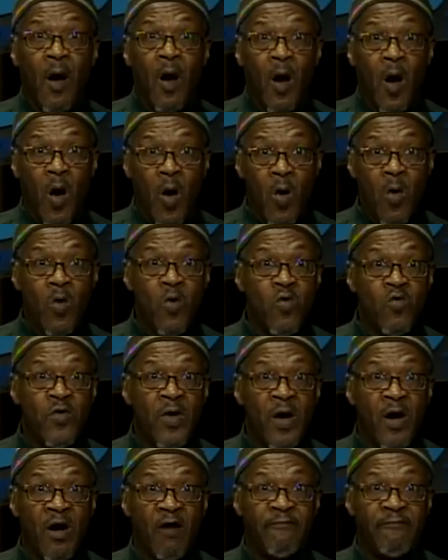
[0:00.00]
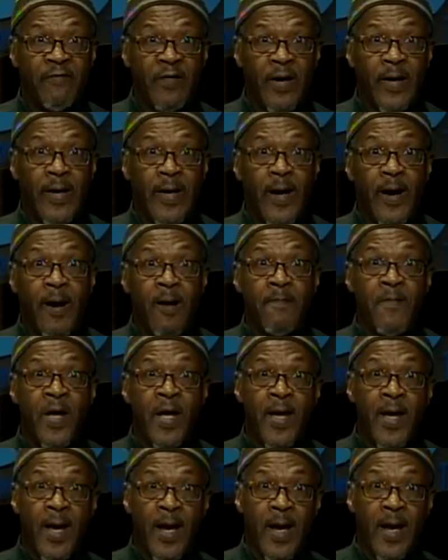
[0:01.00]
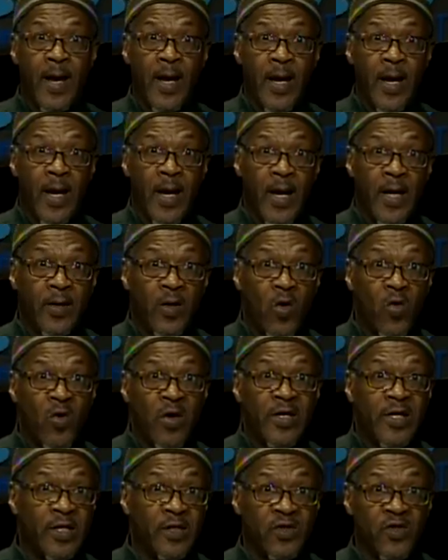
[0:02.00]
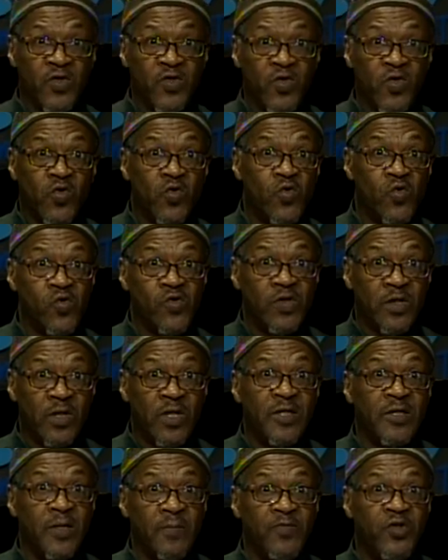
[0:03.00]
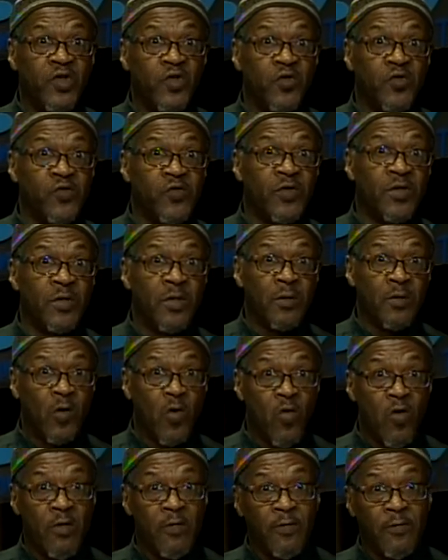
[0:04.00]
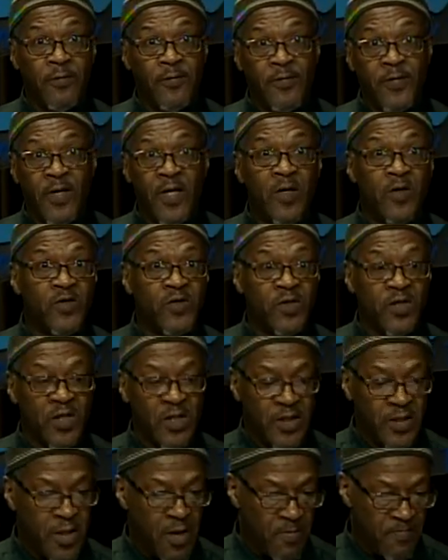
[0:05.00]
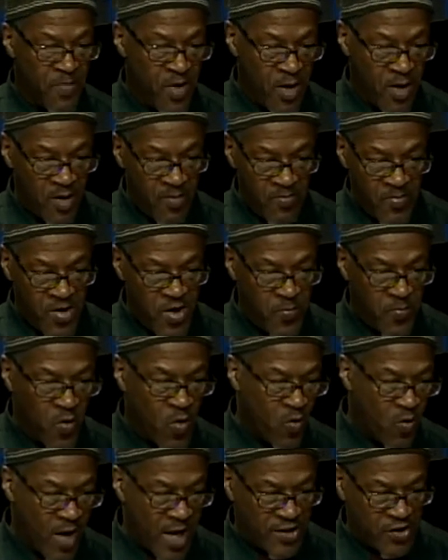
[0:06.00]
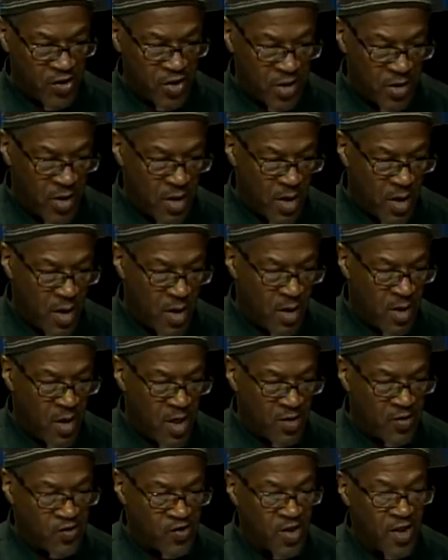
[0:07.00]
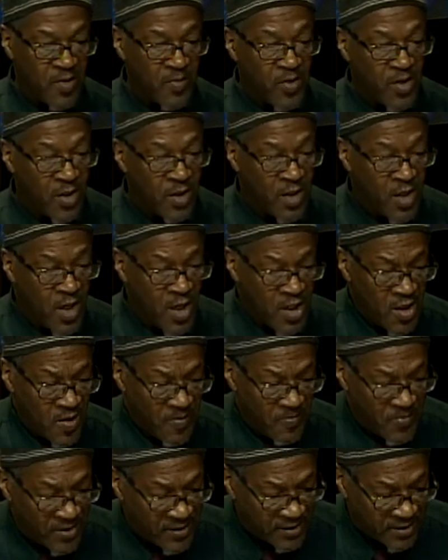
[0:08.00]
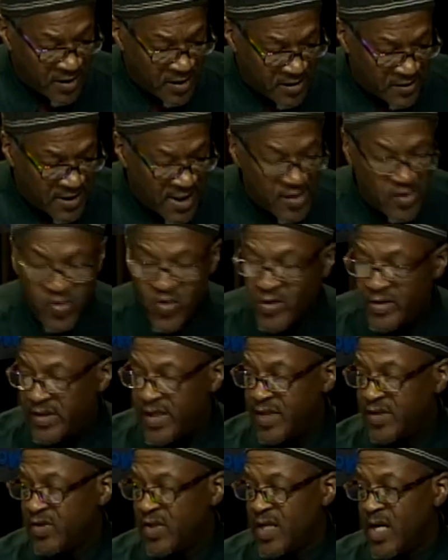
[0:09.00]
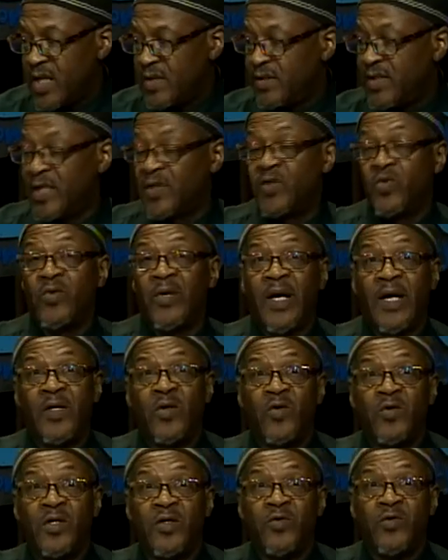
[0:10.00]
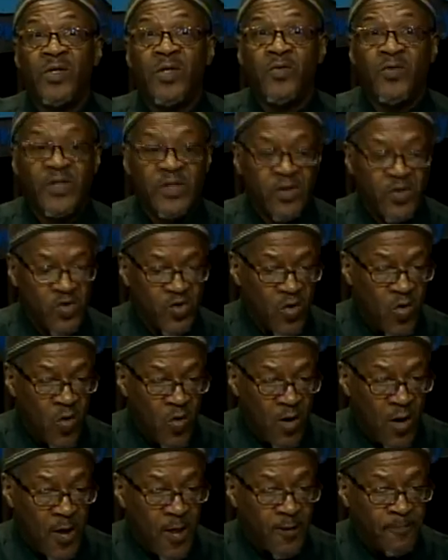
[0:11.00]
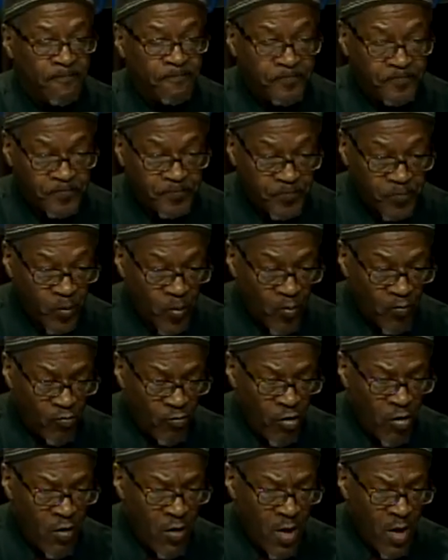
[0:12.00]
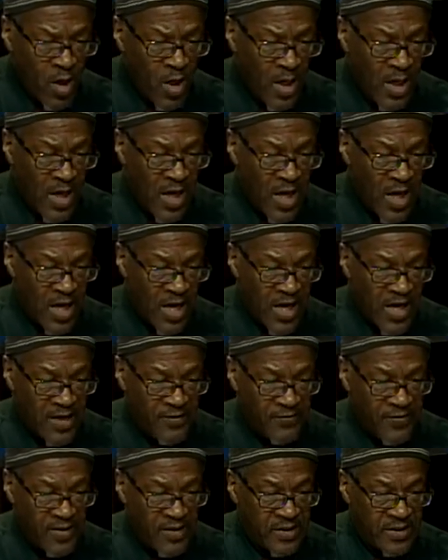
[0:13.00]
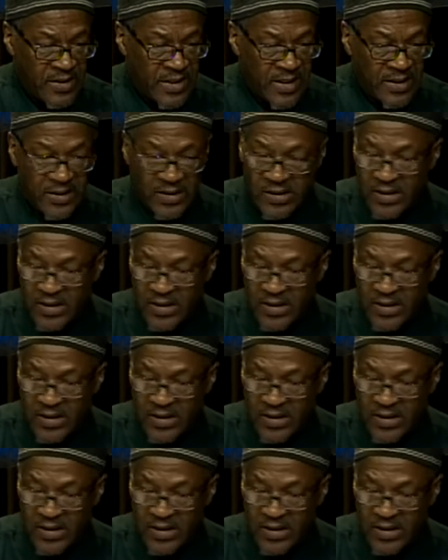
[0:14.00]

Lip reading: own a firearm and going into schools, killing up children, going to theaters, killing up people watching cinema. But that's what I don't agree with. So I think that